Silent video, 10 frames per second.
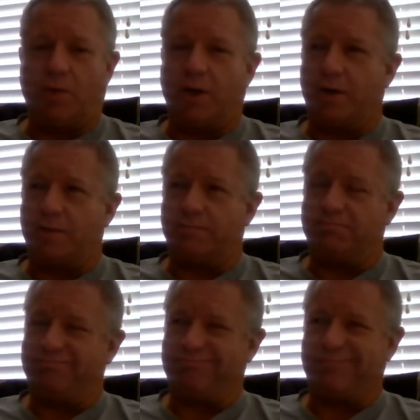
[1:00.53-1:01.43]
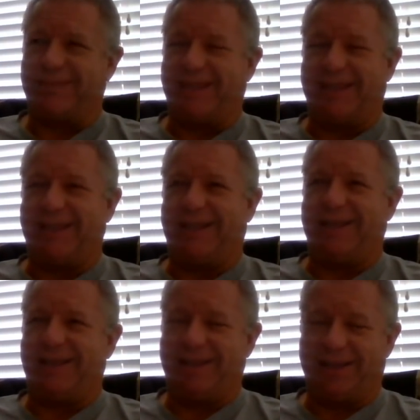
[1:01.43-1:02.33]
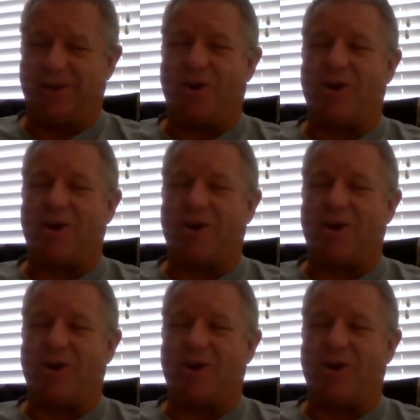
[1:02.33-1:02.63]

where can